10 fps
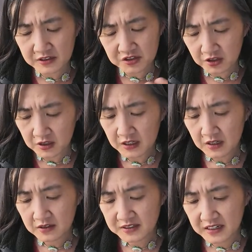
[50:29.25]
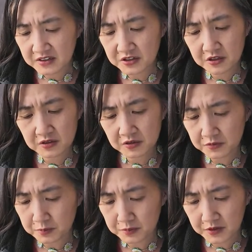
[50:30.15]
It's the
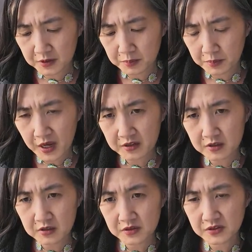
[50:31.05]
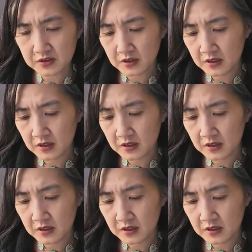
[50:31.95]
center, the petals,